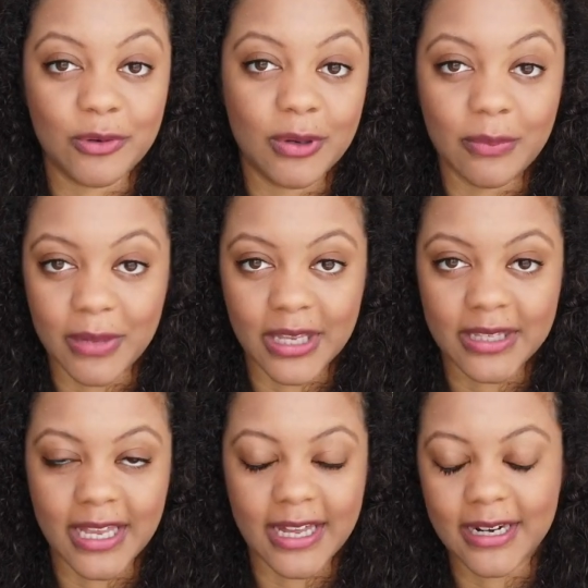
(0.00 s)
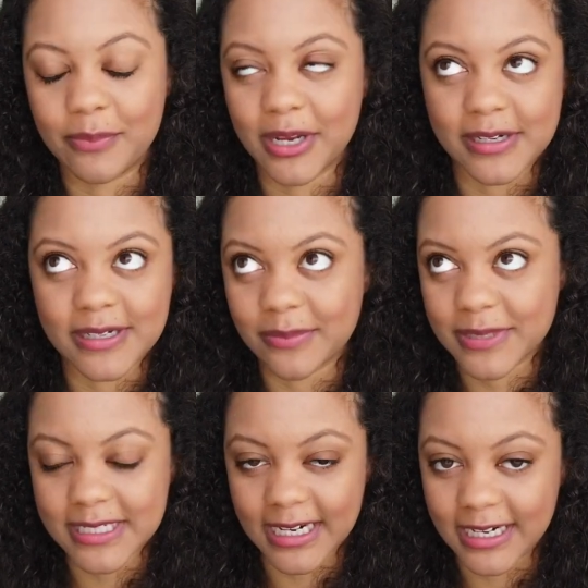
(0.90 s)
to admit that I made a dumb
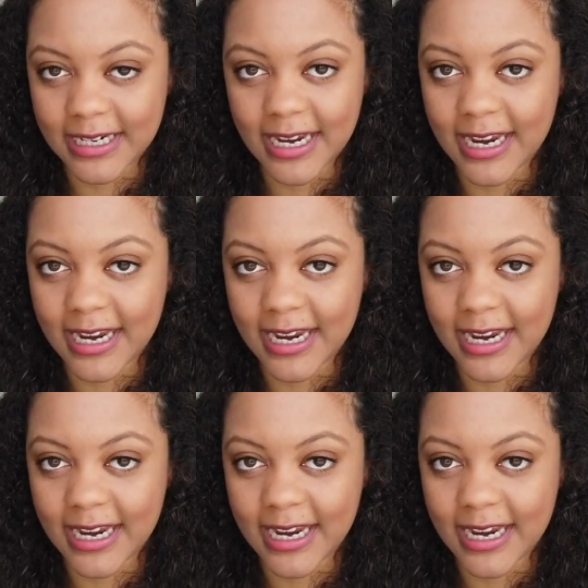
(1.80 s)
mistake